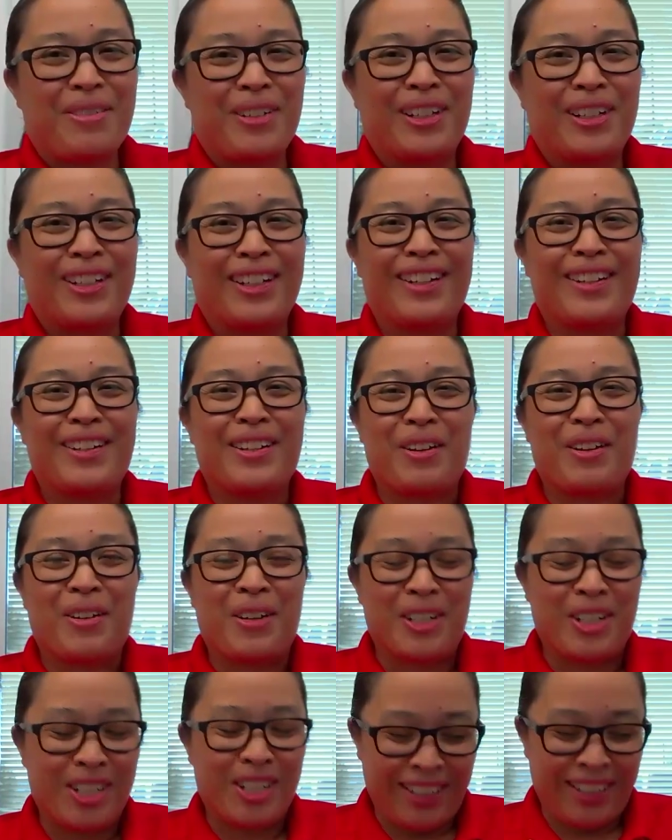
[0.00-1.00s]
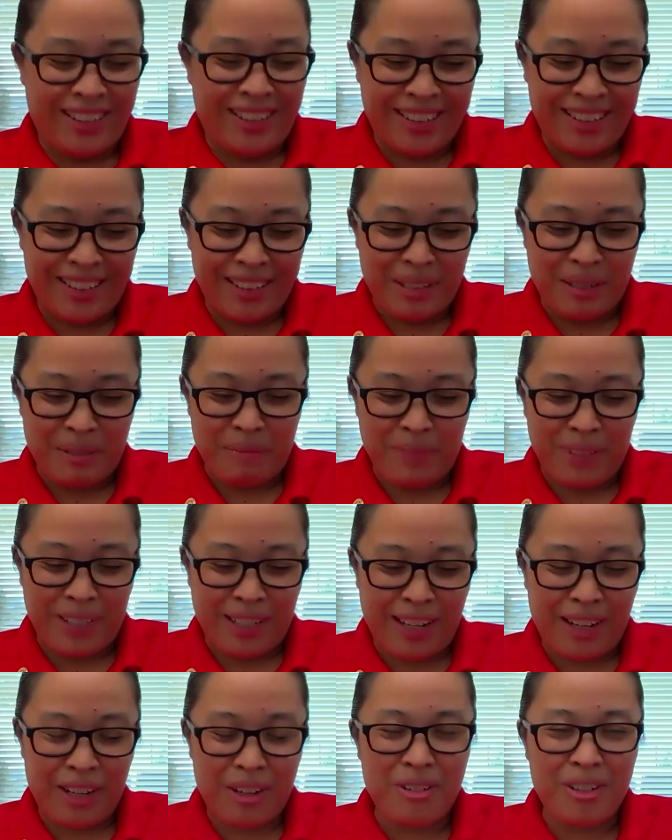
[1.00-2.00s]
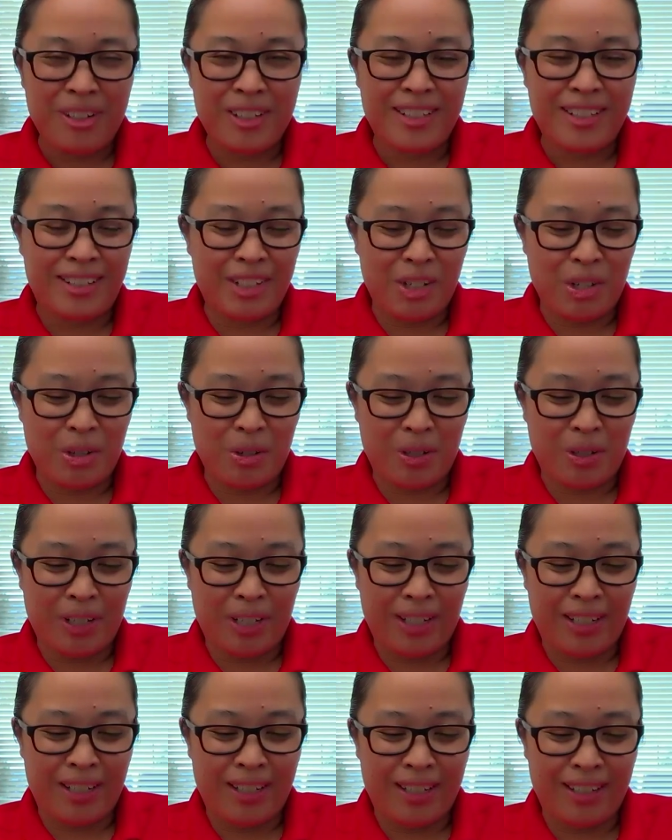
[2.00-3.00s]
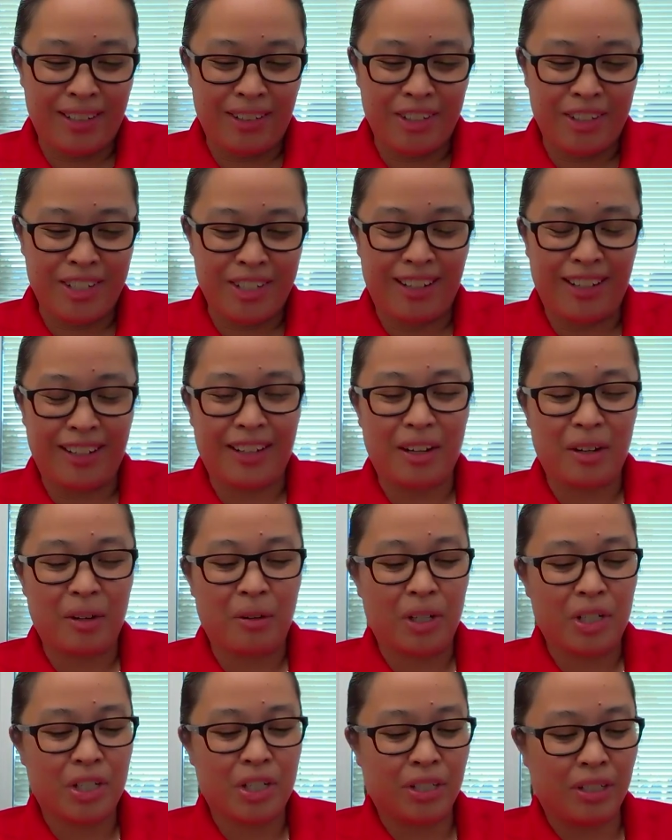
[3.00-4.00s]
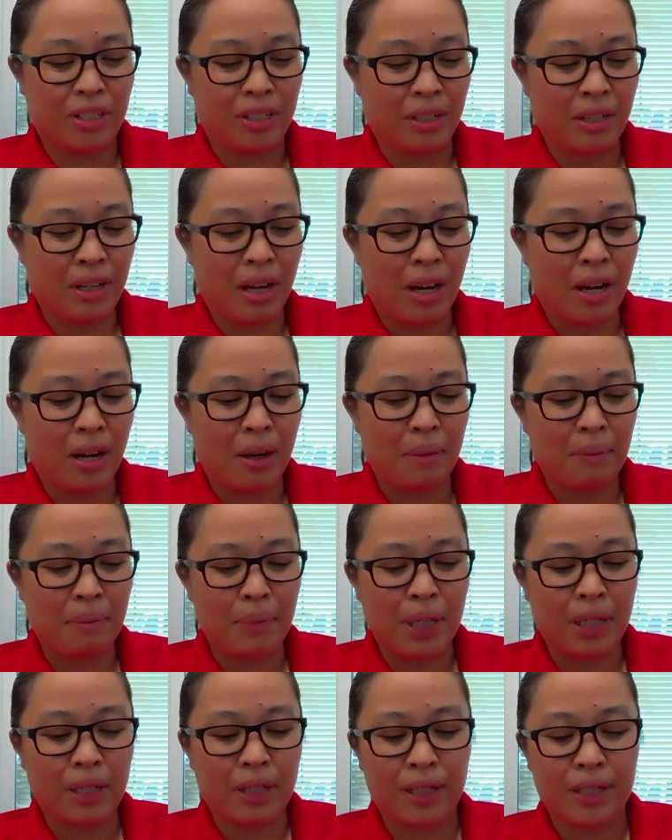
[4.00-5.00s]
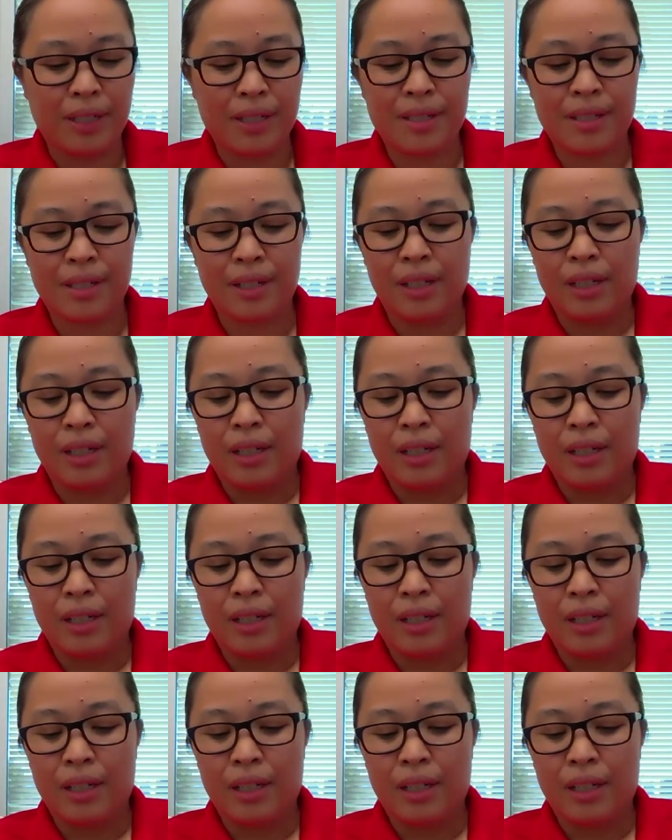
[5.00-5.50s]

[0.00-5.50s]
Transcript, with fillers: a very good question. Um, and I always enjoy entertaining that question um, because,